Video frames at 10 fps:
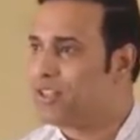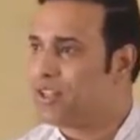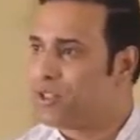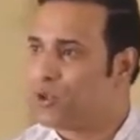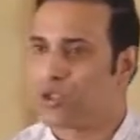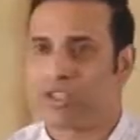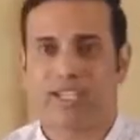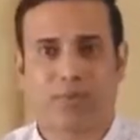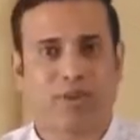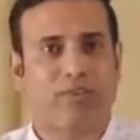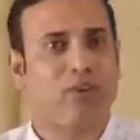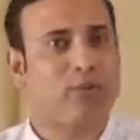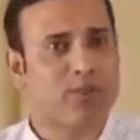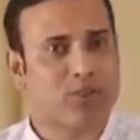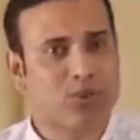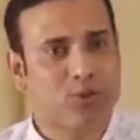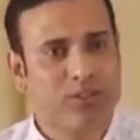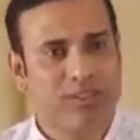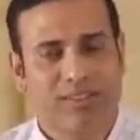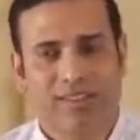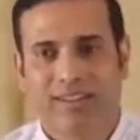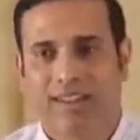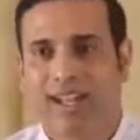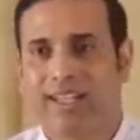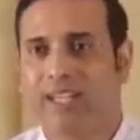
those kids perform in school. And